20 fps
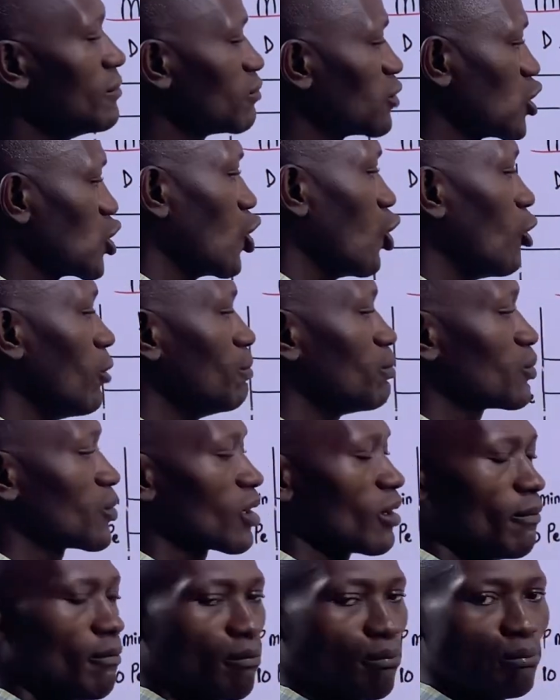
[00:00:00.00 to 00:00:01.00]
So
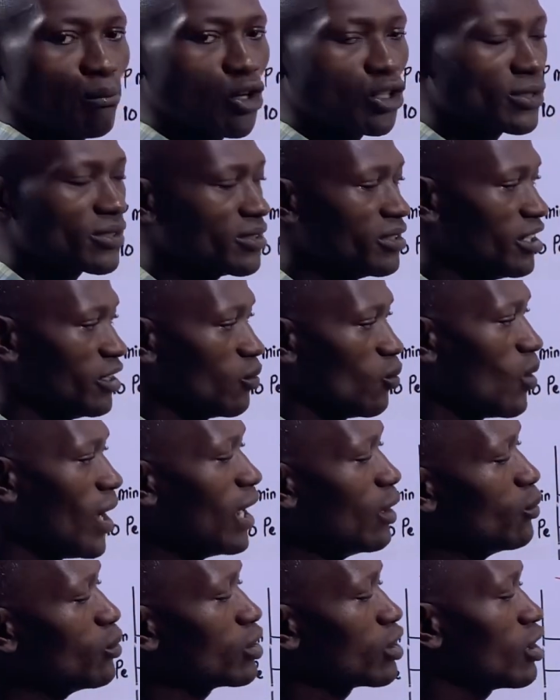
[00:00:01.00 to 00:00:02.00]
mostly, why
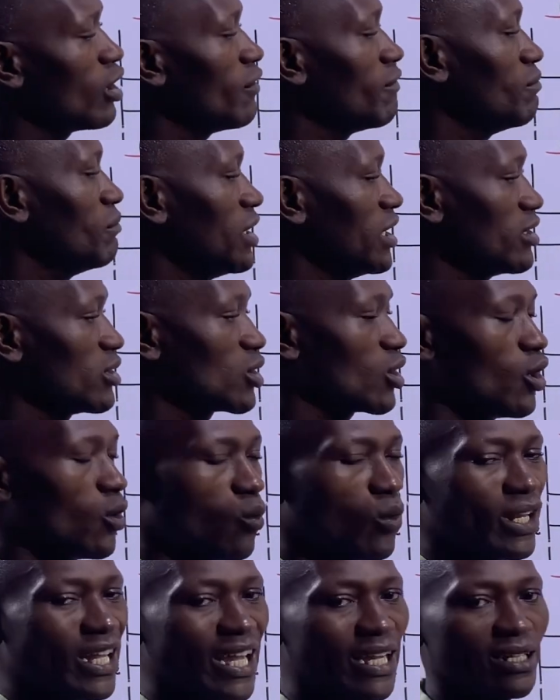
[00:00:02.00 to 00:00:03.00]
would governments, or
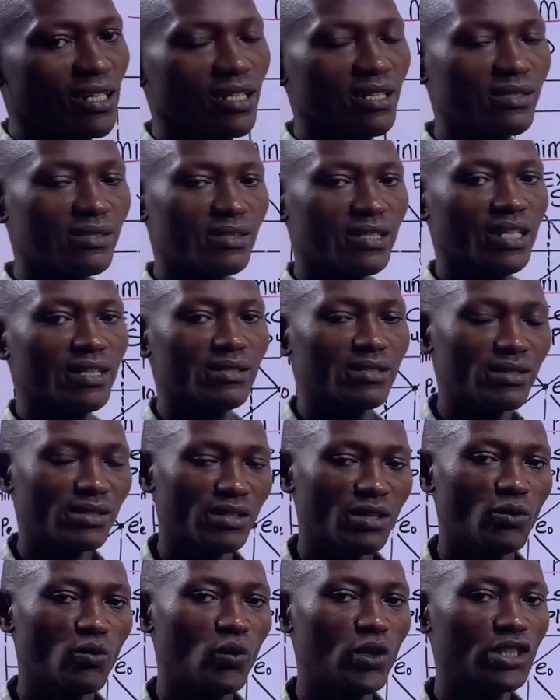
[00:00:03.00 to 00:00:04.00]
what are the instances
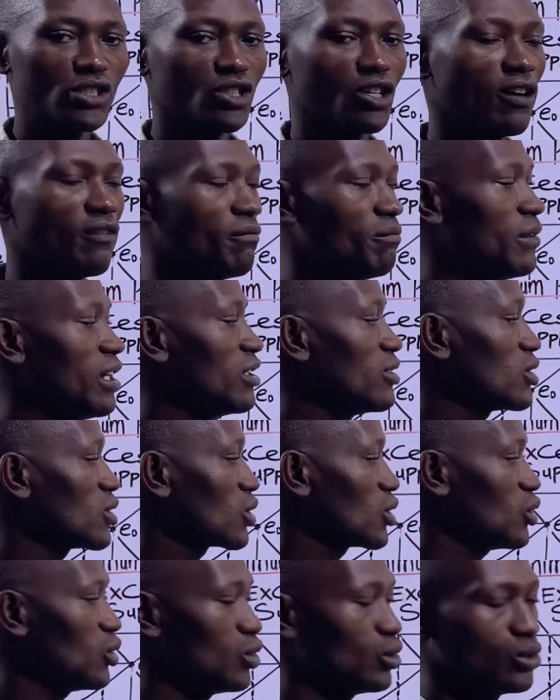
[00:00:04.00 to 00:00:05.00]
in which governments
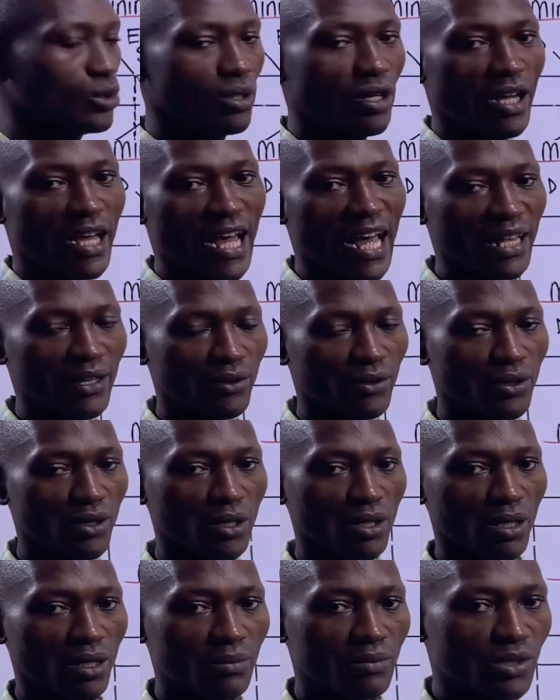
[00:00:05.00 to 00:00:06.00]
could
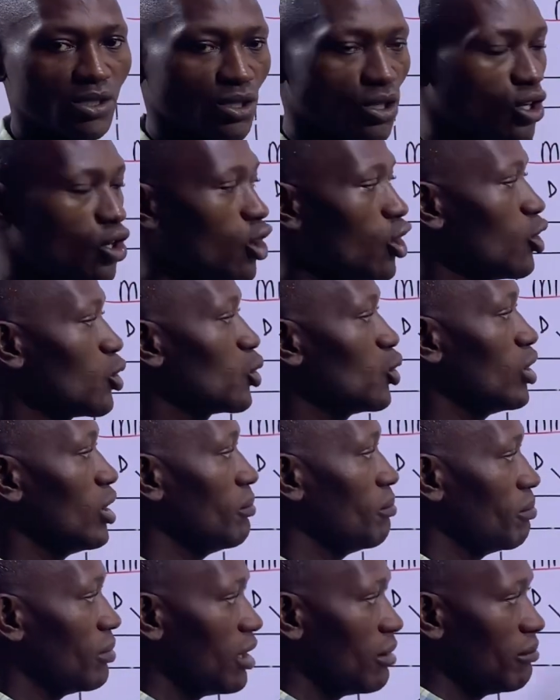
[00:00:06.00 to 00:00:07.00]
adopt or could
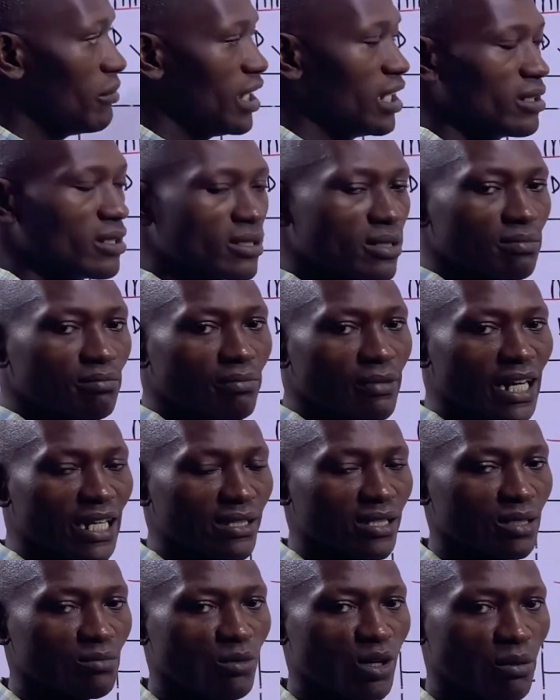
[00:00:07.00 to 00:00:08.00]
implement
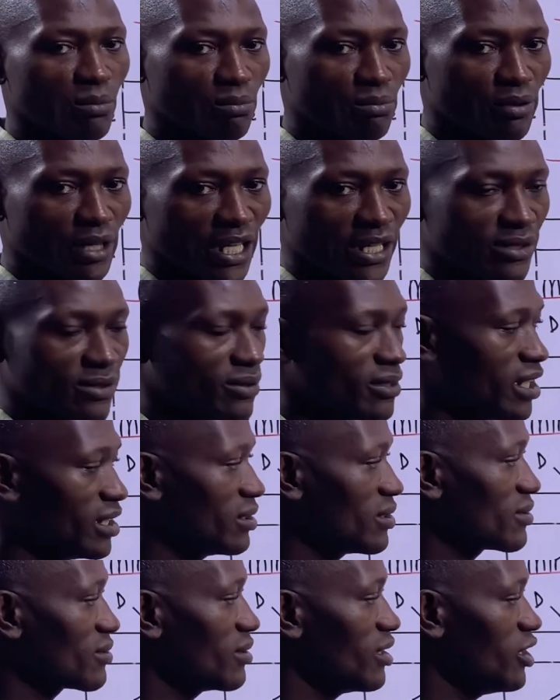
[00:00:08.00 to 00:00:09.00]
maximum price
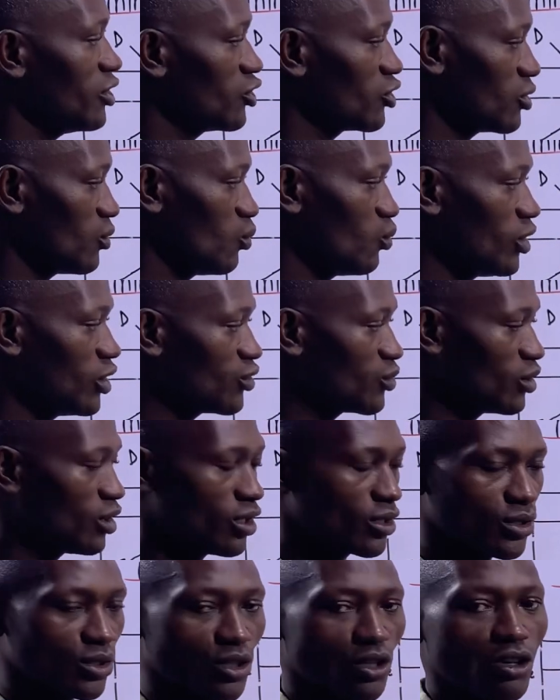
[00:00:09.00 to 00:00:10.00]
legislation, which we
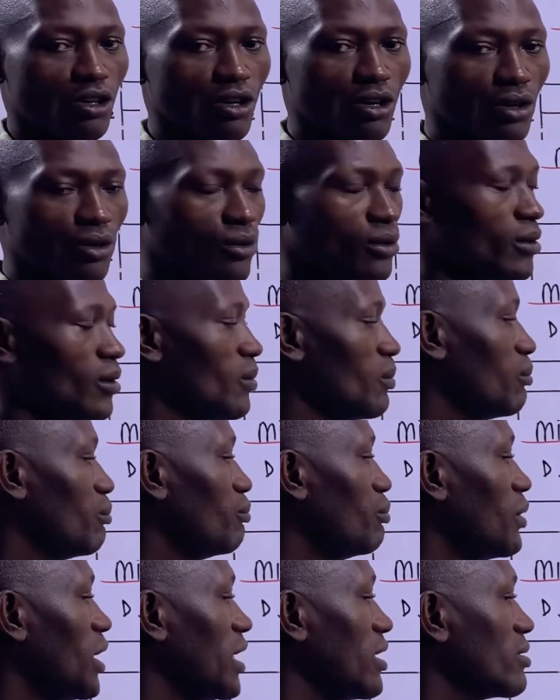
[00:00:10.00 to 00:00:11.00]
also call
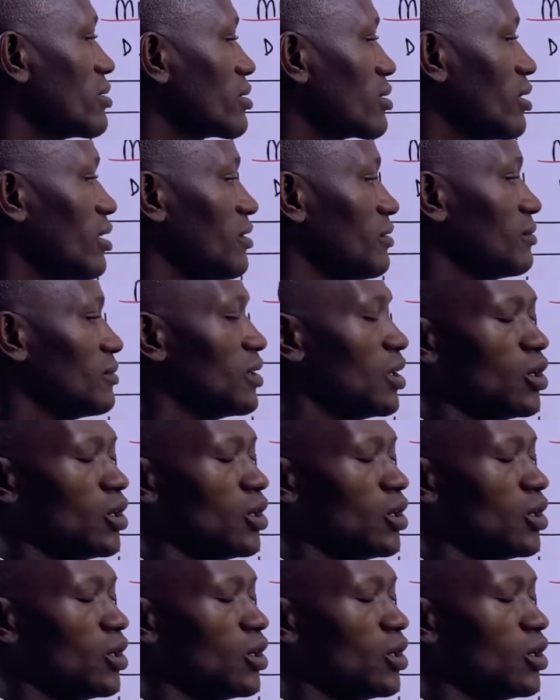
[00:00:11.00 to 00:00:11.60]
price ceiling?